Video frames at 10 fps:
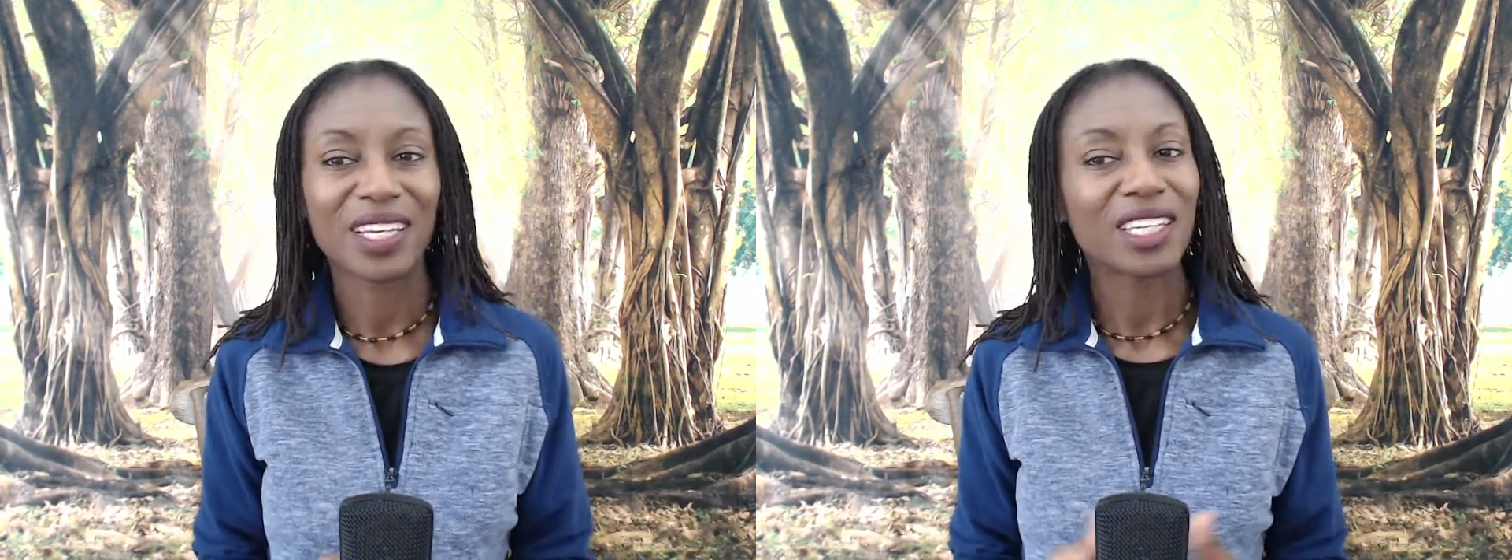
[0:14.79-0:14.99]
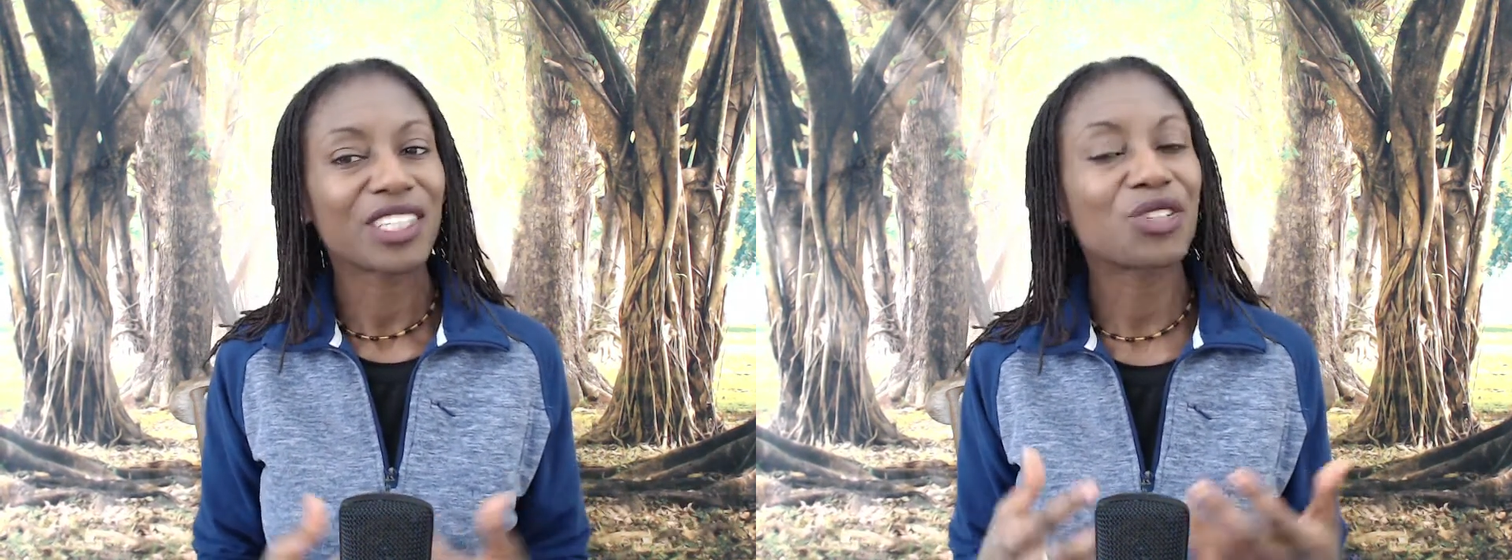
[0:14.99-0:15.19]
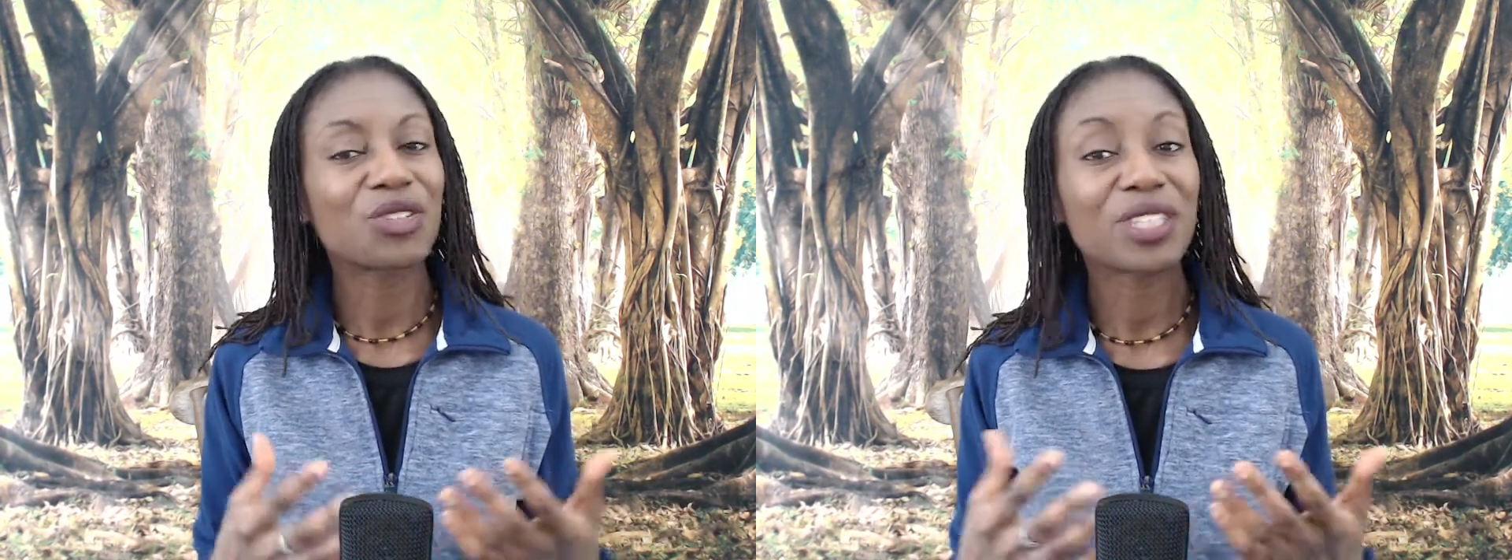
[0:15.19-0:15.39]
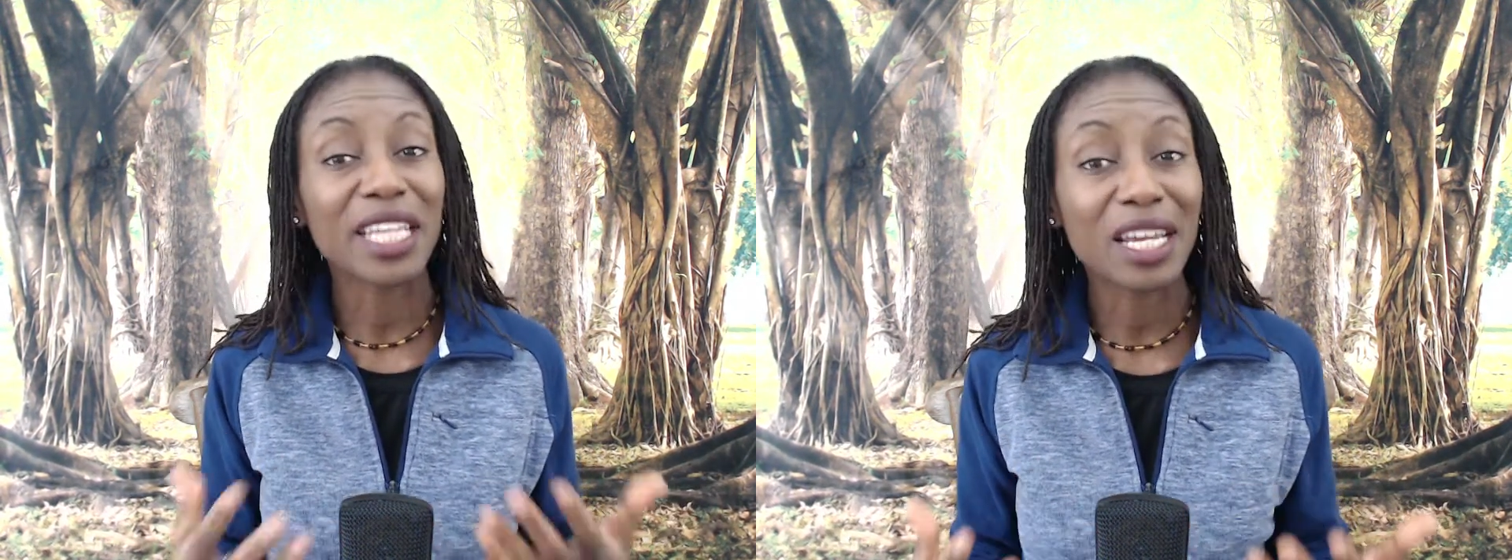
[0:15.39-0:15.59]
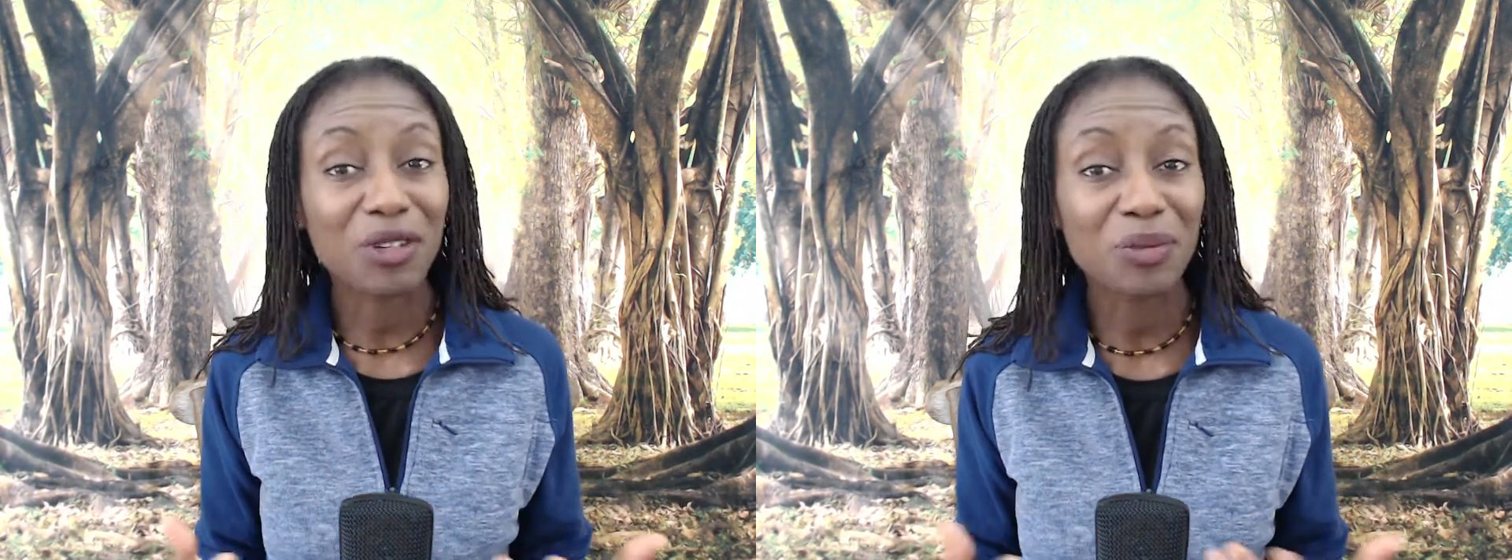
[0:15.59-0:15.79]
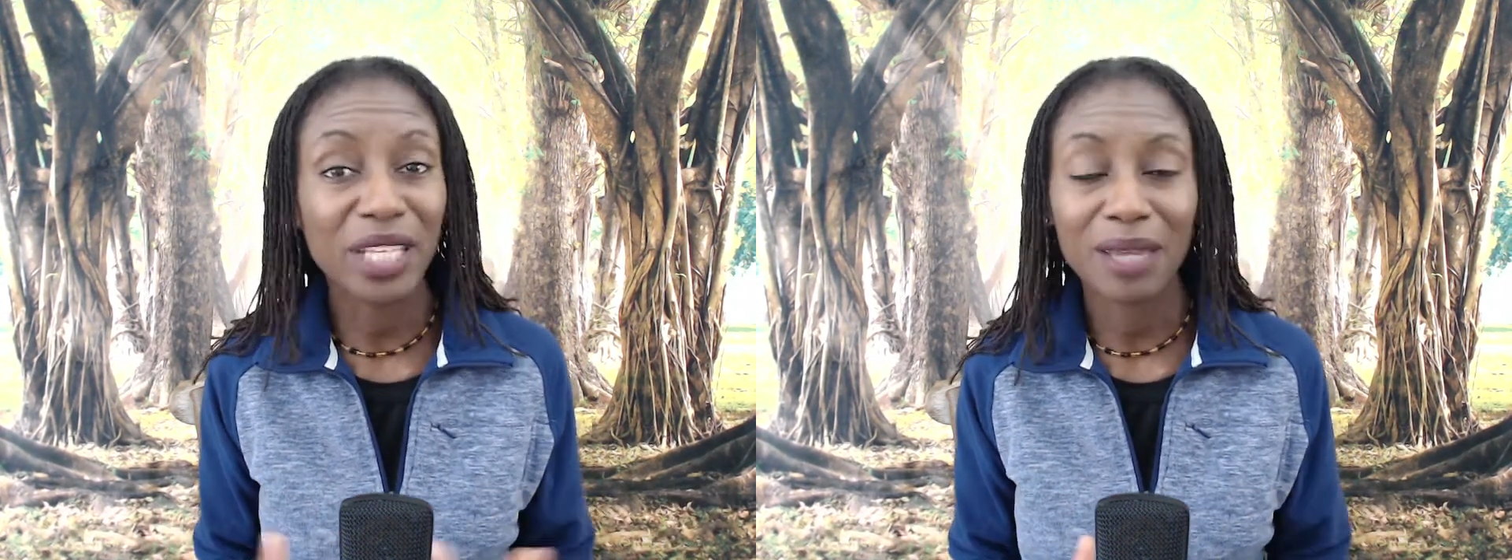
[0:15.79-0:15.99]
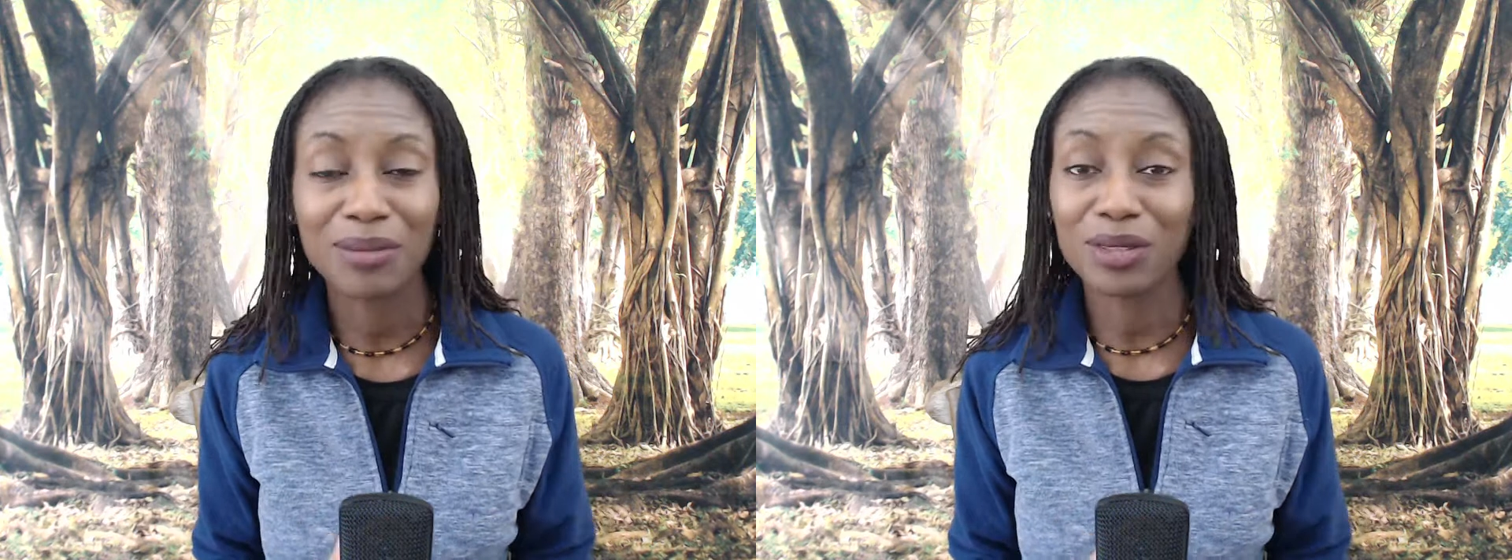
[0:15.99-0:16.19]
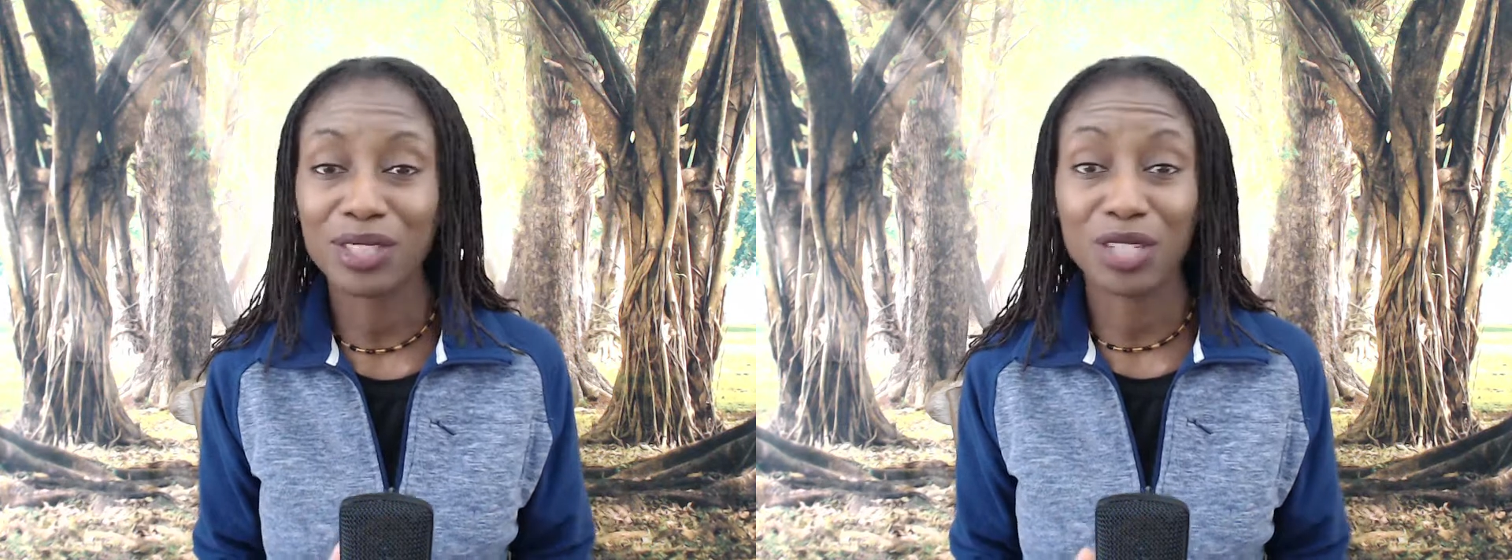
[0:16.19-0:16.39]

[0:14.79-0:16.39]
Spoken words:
You'll never be able to